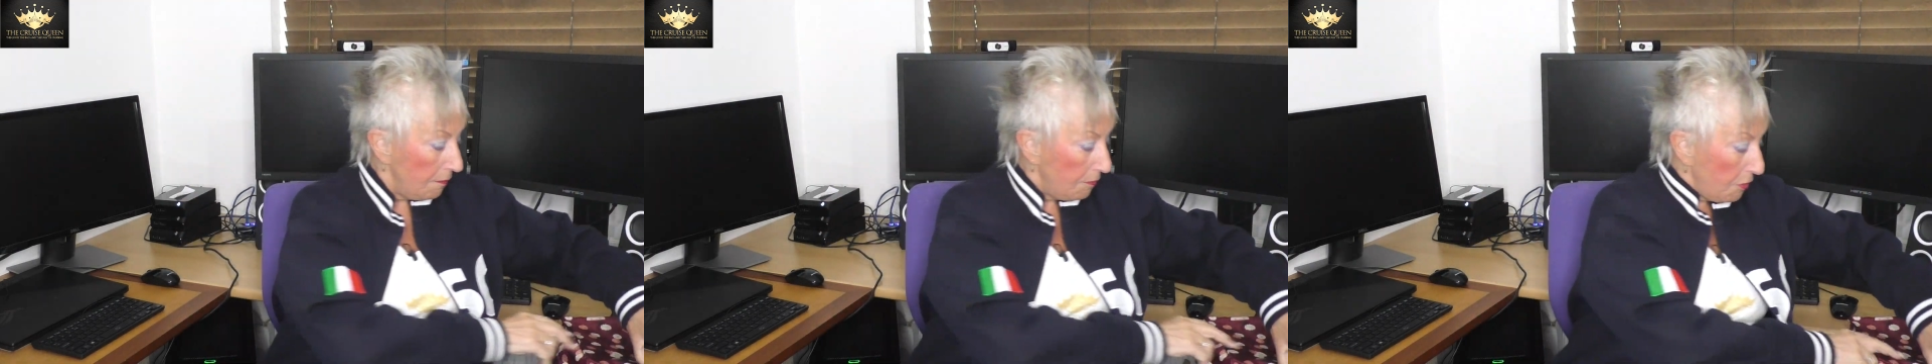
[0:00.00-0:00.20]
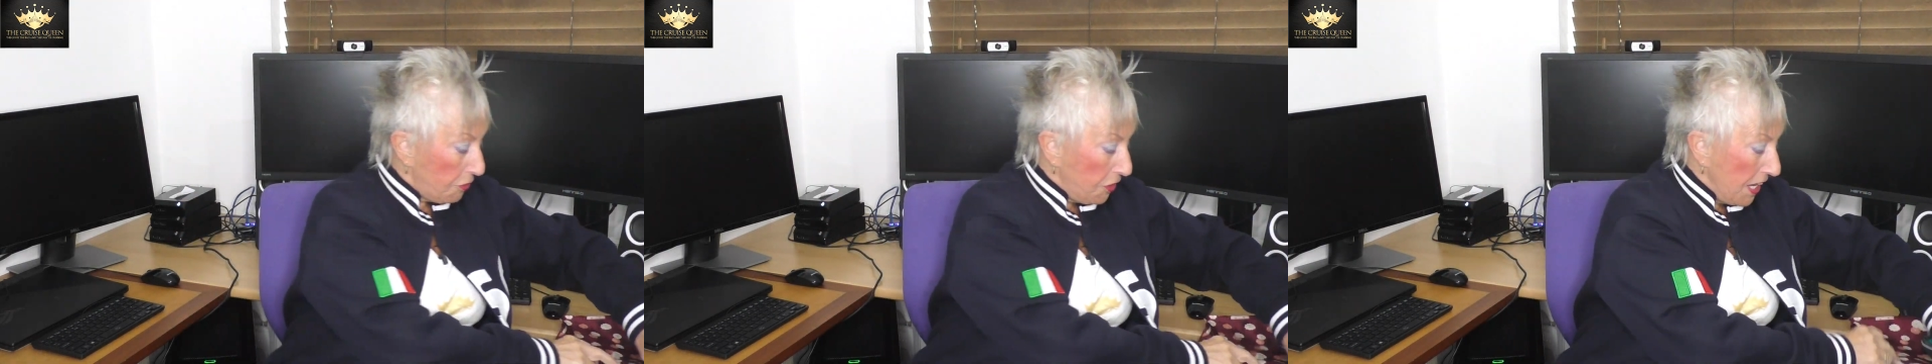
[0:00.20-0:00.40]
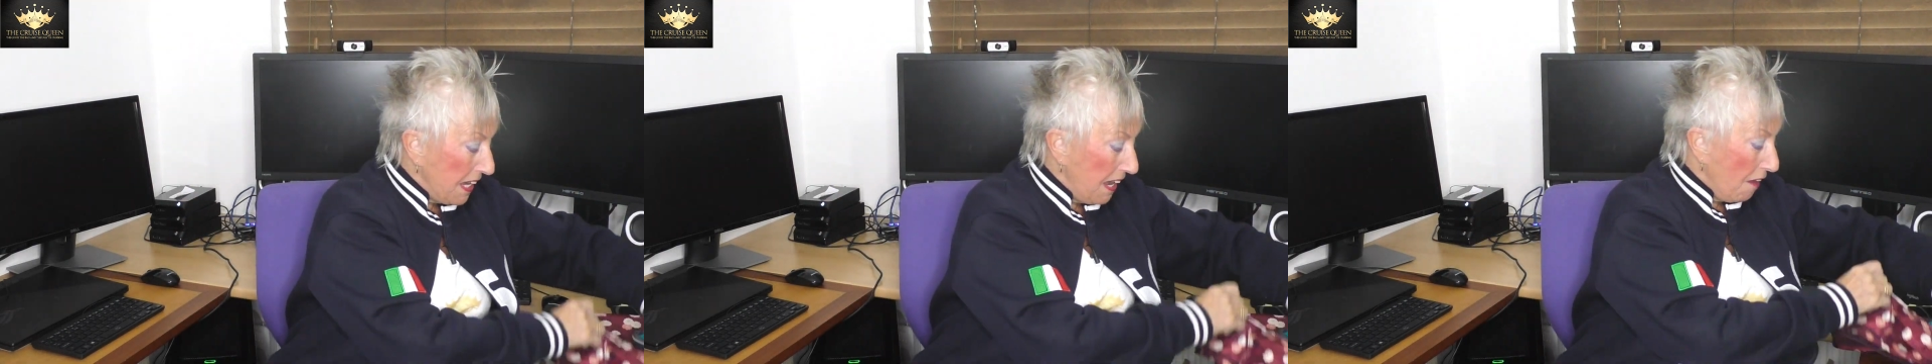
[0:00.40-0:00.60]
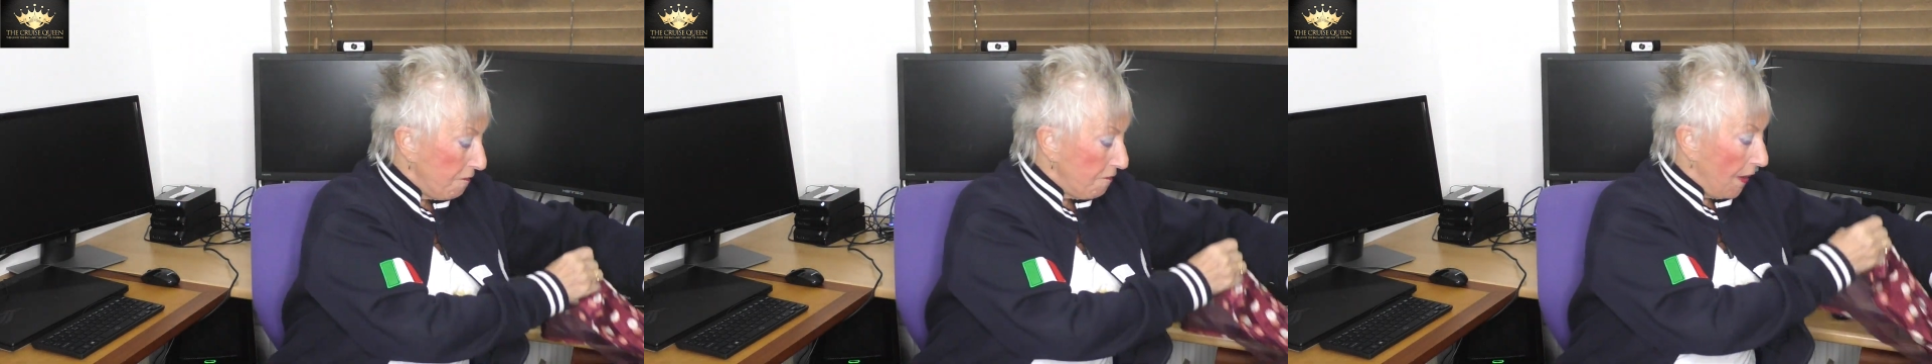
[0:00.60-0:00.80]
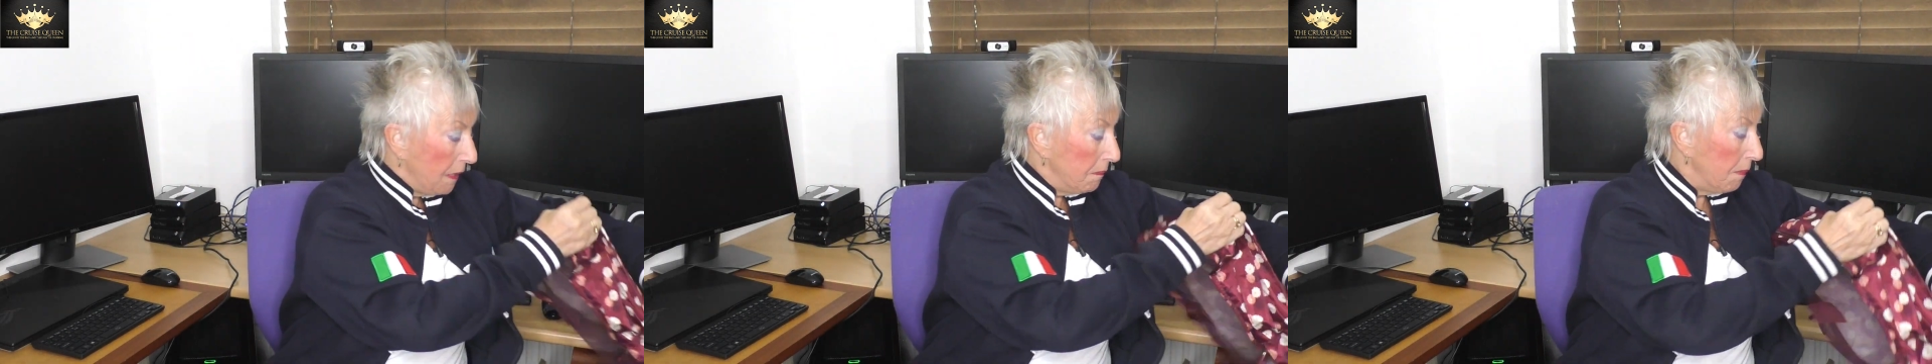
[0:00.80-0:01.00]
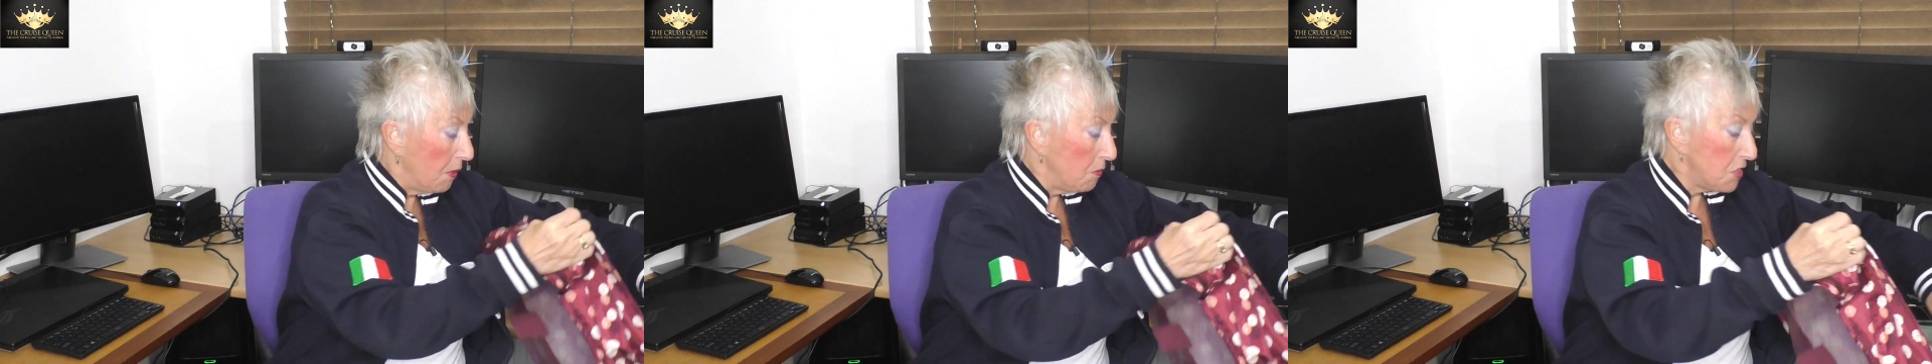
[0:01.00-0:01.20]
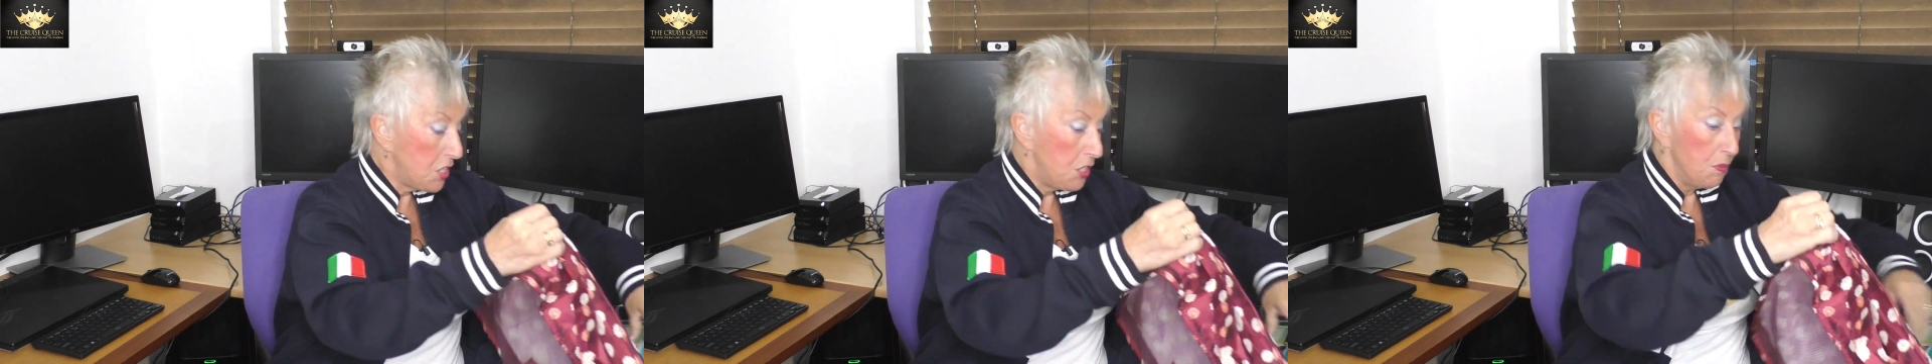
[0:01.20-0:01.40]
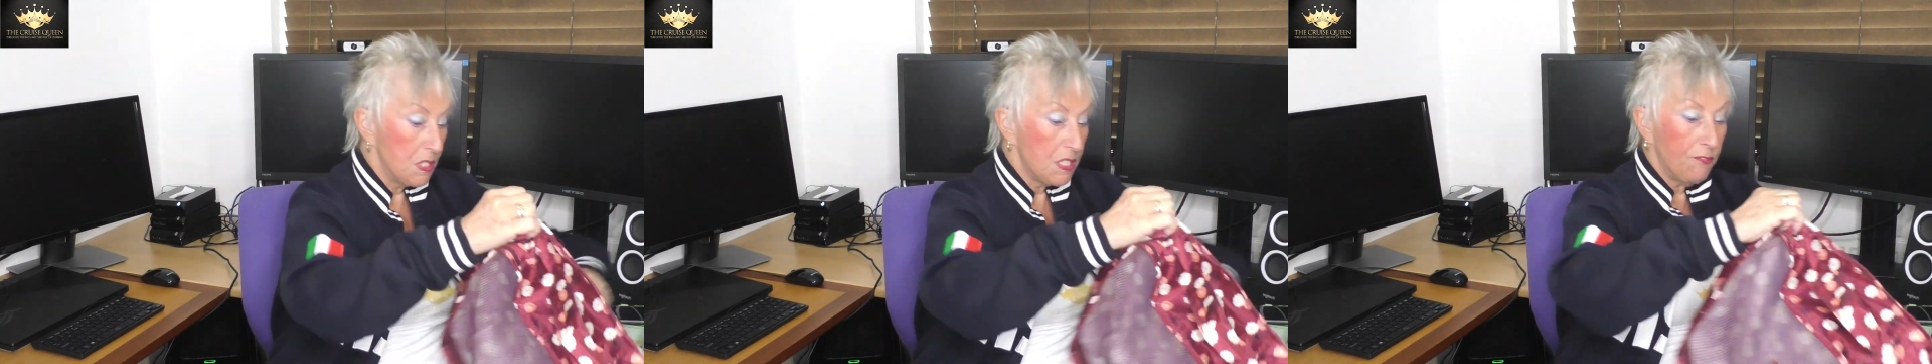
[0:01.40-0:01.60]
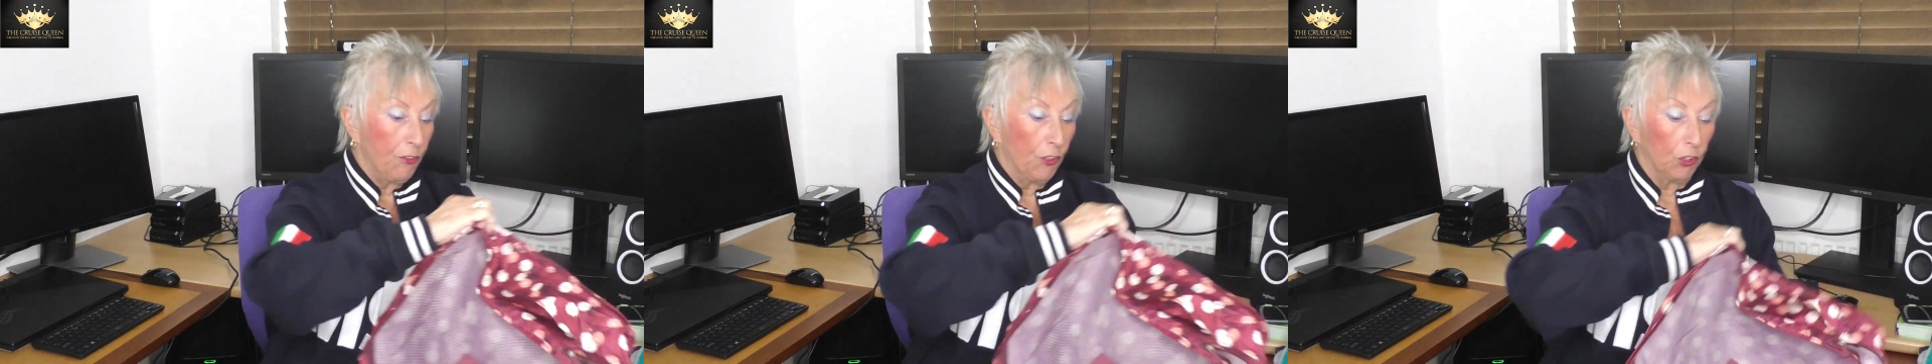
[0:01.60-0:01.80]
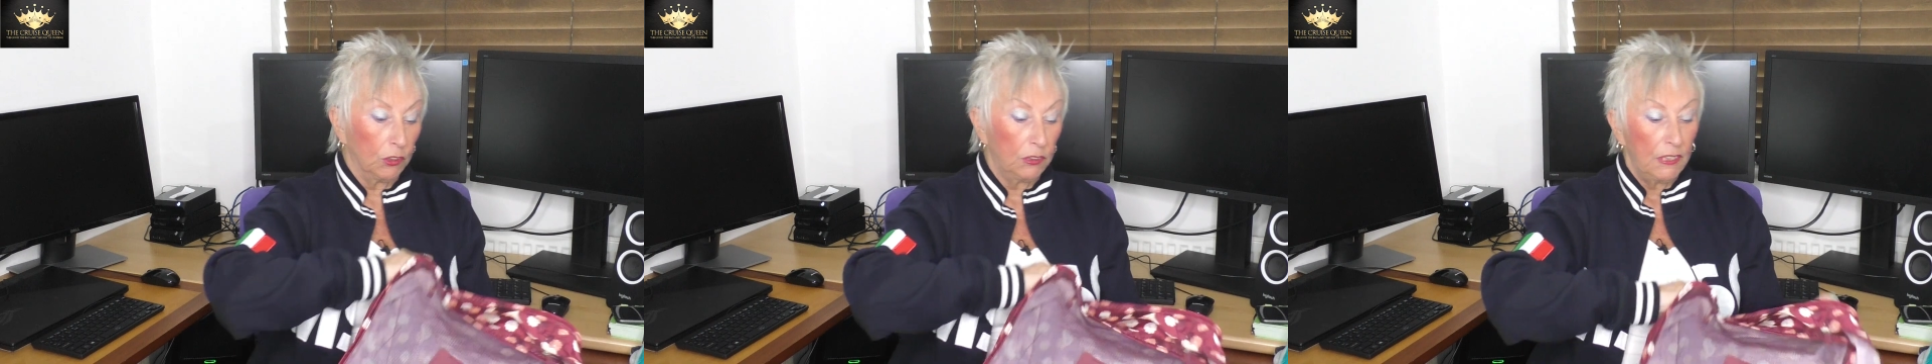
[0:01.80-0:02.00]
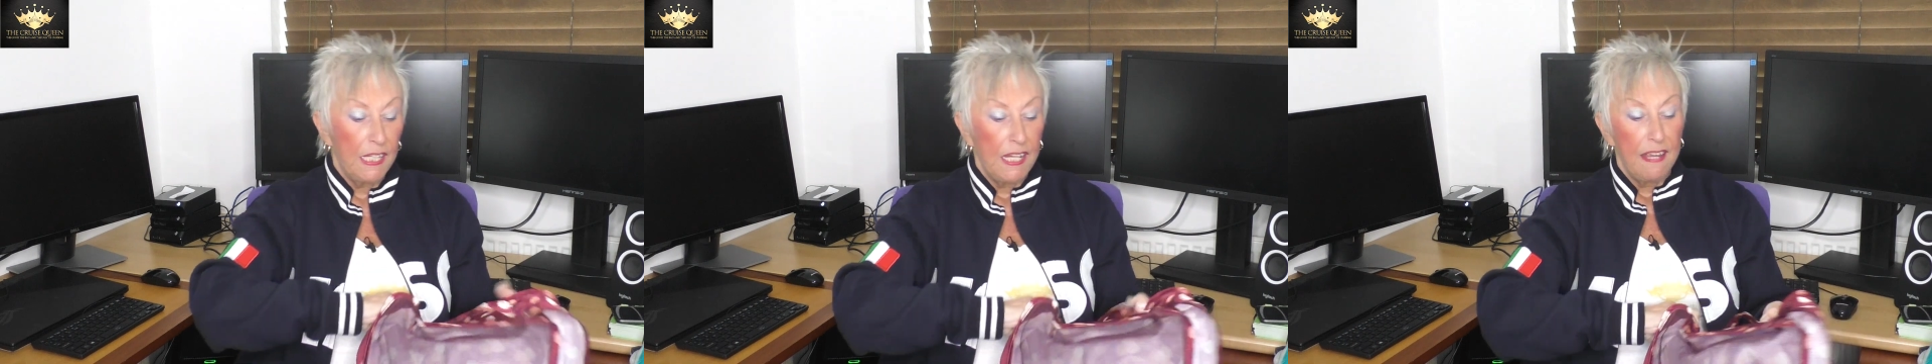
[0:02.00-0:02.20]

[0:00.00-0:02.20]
The thing I find most useful